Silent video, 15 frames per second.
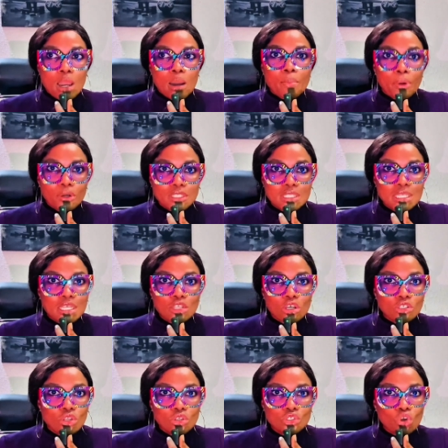But it
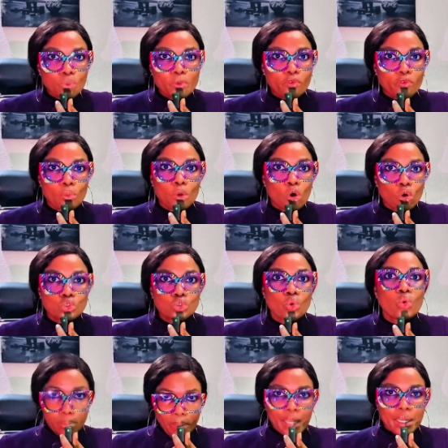does not stop you from also
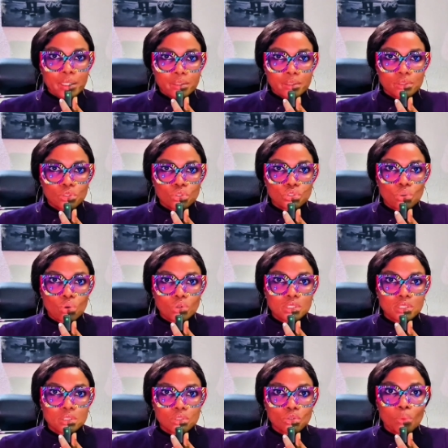buying your
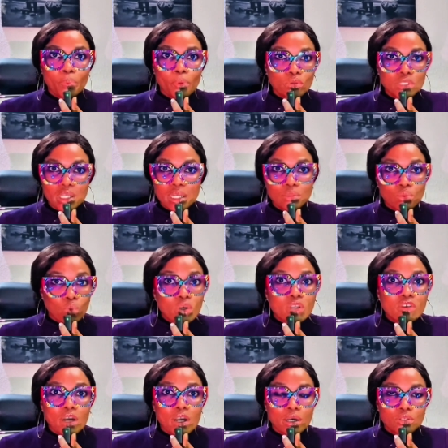stocks, your bonds, and
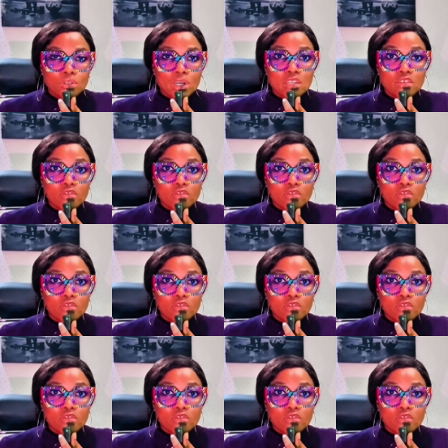whatever you can